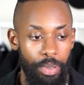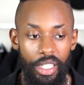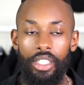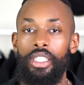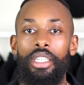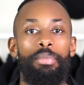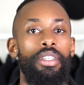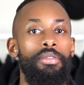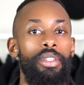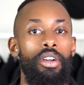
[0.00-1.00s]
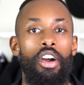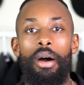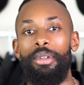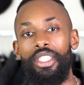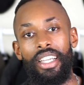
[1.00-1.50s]
Please keep leaving the
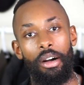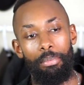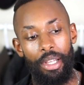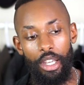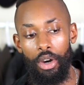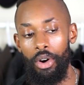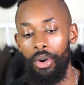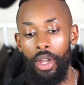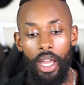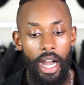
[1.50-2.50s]
comments down below,